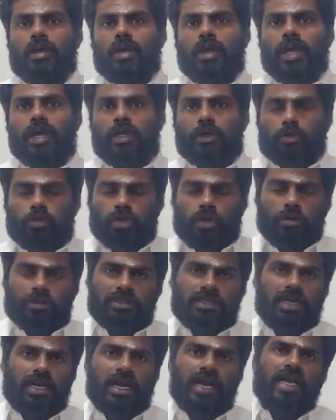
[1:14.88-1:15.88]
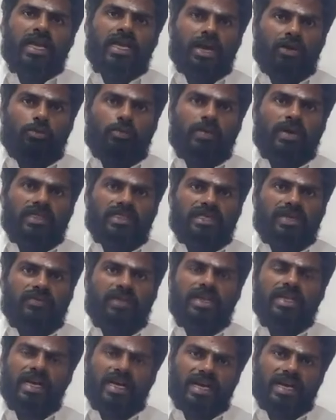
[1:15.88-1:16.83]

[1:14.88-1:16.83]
In 2009, November 7,